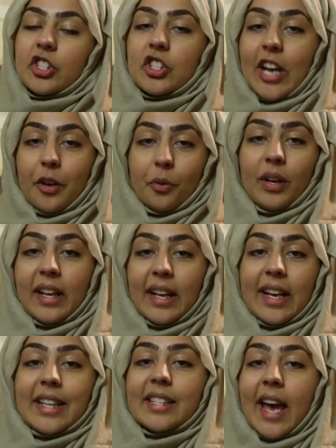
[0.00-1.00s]

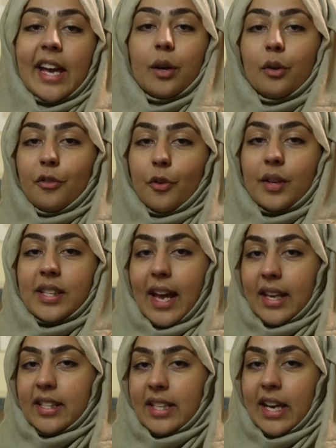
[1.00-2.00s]
Generally, it's hailed for its
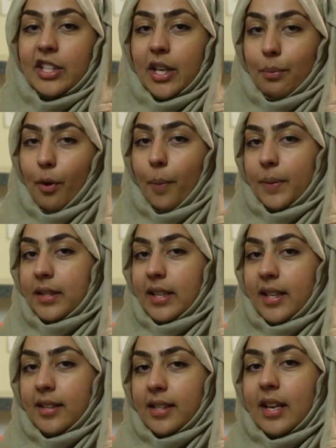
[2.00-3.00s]
anti-aging
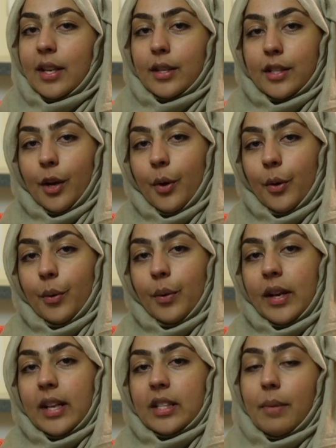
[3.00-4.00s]
properties. So
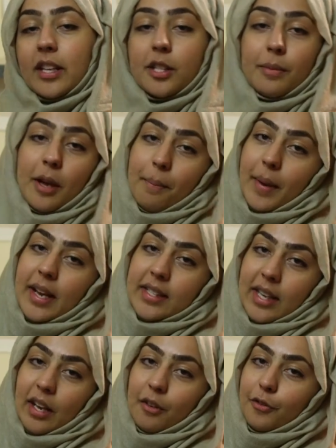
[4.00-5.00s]
it's meant to be
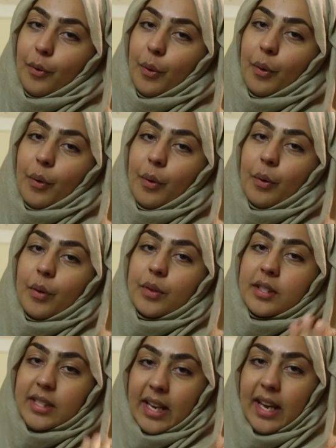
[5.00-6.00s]
amazing for
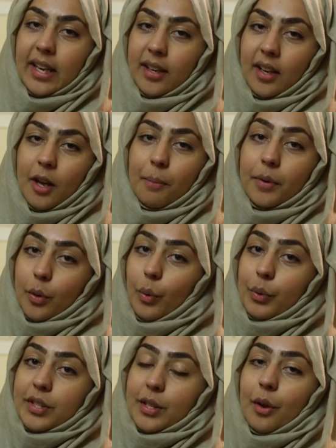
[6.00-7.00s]
skin, but
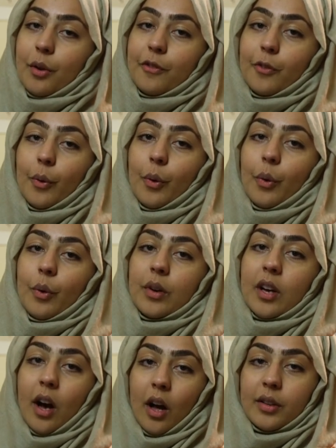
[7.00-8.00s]
also
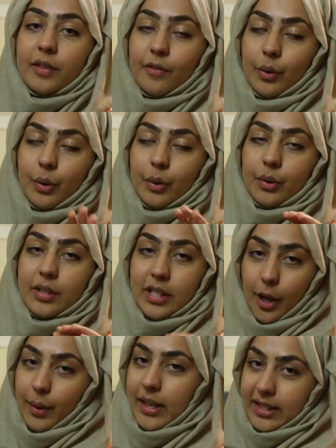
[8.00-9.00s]
for
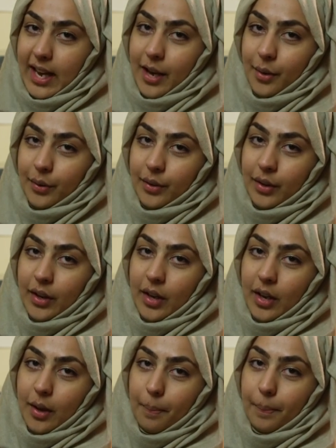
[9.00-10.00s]
slowing down
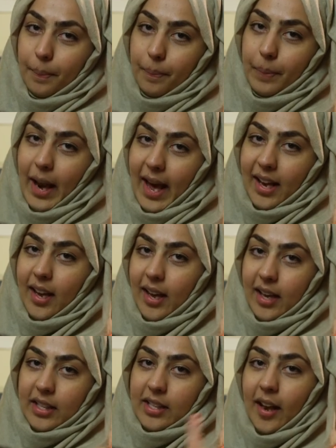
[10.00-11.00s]
black
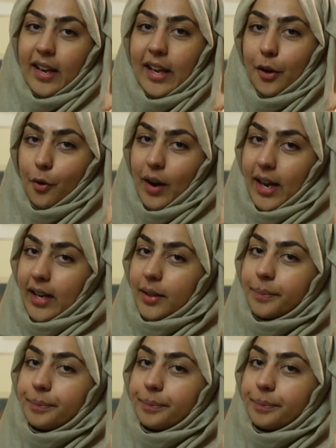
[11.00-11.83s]
hair turning gray,